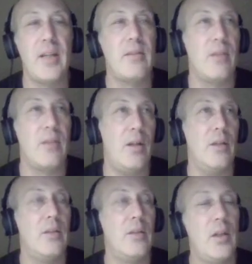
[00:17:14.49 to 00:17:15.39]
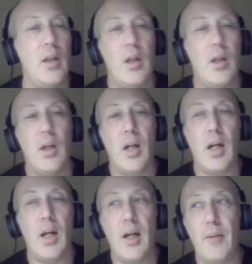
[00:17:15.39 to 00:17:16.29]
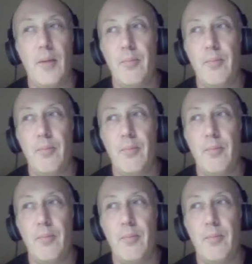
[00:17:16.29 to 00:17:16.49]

long. Um,